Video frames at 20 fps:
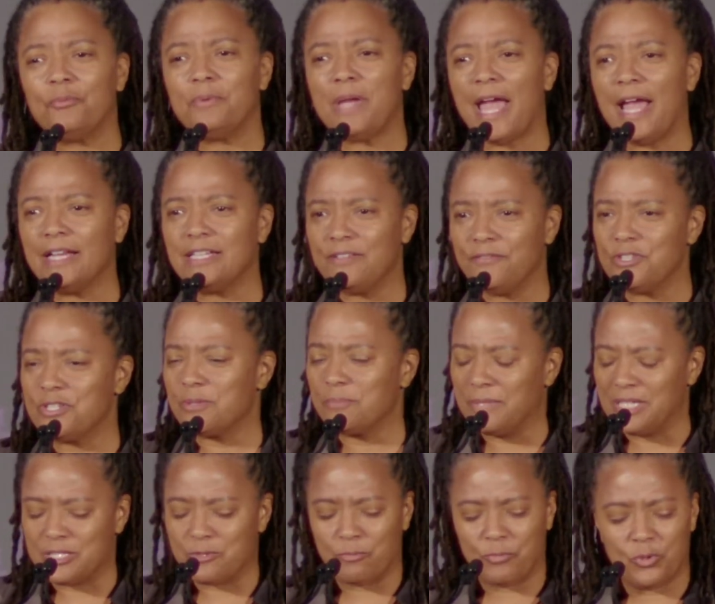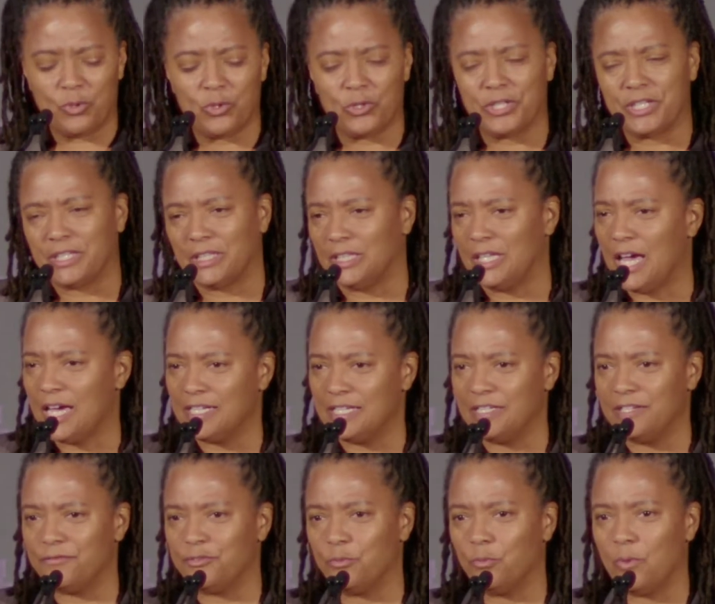activism gets born in a lot of
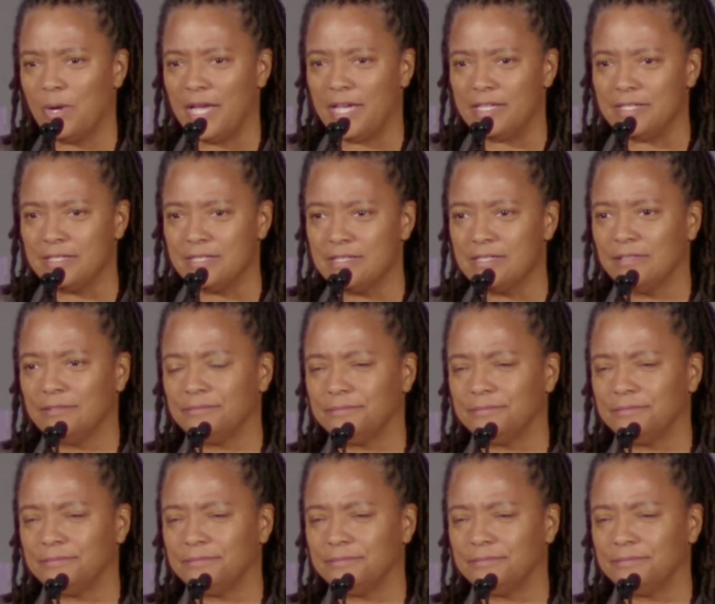different ways.